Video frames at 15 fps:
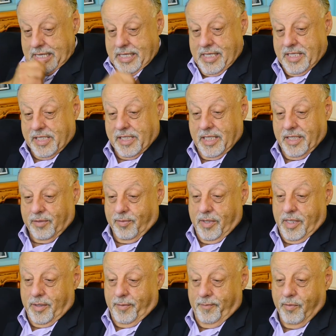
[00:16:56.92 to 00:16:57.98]
and he says,
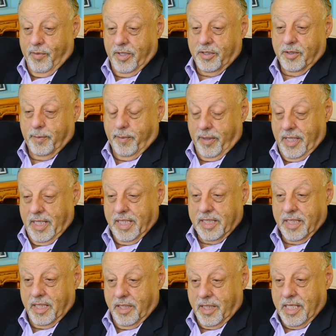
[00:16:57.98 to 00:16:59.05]
"Well, what's your plan?" I
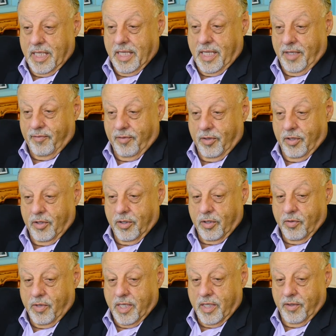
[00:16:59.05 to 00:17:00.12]
said, "Look, I'd like for her to
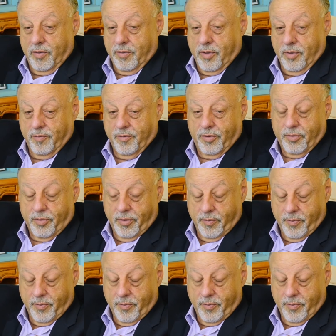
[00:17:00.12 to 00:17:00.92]
go out on the road for three